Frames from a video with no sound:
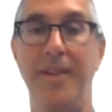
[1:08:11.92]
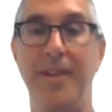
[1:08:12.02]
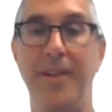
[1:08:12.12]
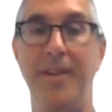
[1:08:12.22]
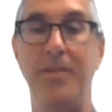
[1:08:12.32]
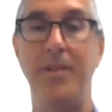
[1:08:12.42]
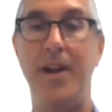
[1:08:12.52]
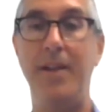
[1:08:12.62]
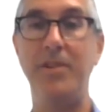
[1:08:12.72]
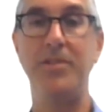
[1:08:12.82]
you know not
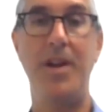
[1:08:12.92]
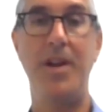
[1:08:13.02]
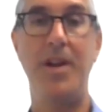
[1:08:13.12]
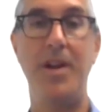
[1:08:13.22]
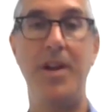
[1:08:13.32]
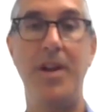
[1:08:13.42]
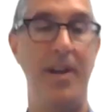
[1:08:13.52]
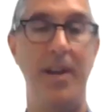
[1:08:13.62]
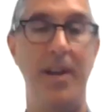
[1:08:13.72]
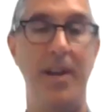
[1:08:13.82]
having to drive not
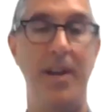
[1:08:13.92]
having to pay